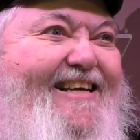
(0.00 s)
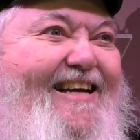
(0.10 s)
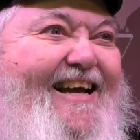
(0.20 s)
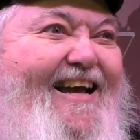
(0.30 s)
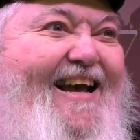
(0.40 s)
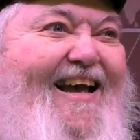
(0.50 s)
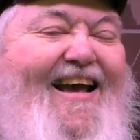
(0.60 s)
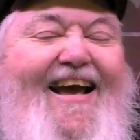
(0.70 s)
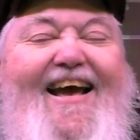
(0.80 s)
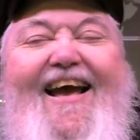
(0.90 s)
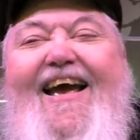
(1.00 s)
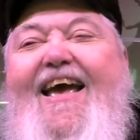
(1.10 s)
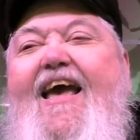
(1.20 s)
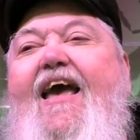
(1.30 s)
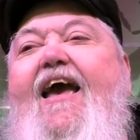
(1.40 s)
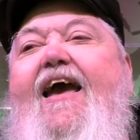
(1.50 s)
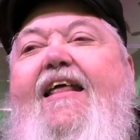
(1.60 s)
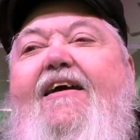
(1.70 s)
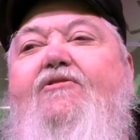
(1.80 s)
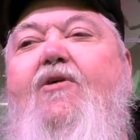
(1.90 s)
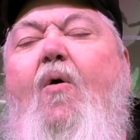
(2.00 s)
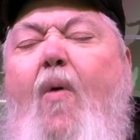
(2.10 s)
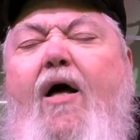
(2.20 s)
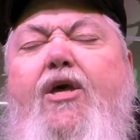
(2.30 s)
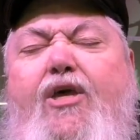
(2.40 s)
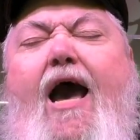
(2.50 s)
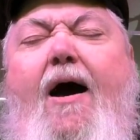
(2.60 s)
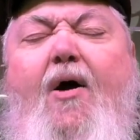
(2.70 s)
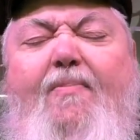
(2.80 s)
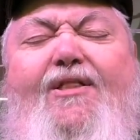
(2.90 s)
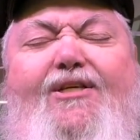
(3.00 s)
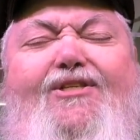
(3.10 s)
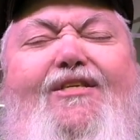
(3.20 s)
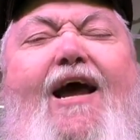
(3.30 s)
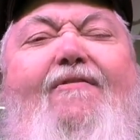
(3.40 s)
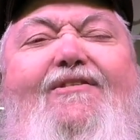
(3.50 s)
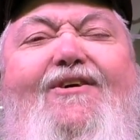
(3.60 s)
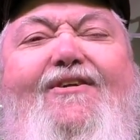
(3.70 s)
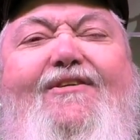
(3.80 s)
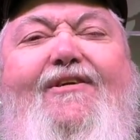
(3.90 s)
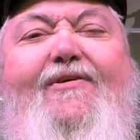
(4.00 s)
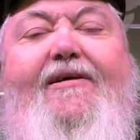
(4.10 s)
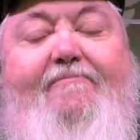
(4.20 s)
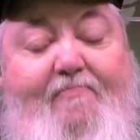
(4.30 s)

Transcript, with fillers: and he goes, Well, yeah, but this is how he's going to do it.